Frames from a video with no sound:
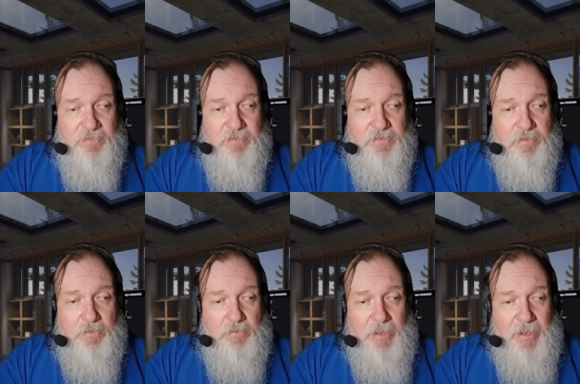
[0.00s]

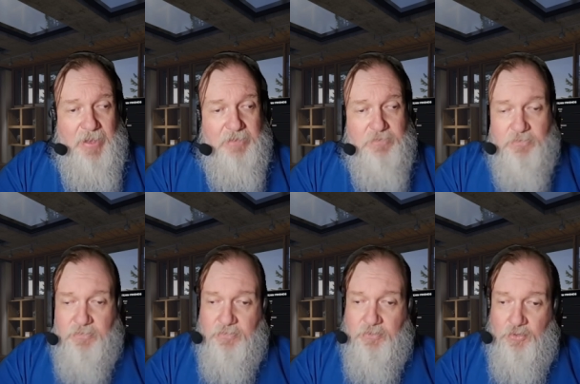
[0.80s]
So I
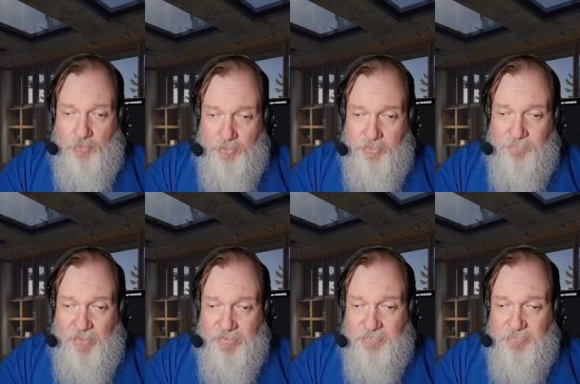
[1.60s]
could
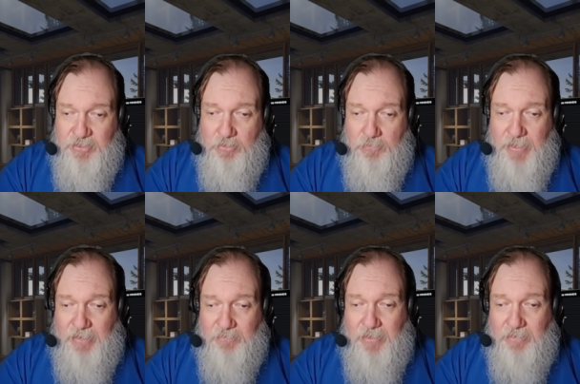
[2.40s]
possibly go
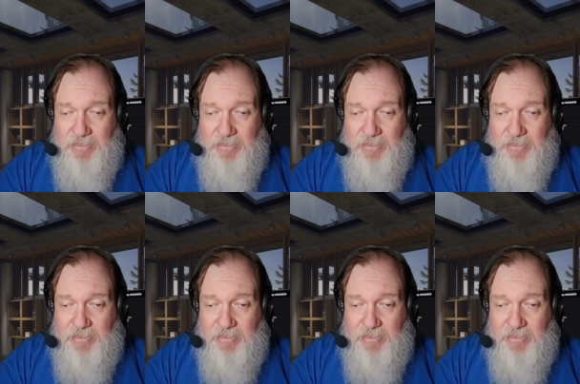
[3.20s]
that route.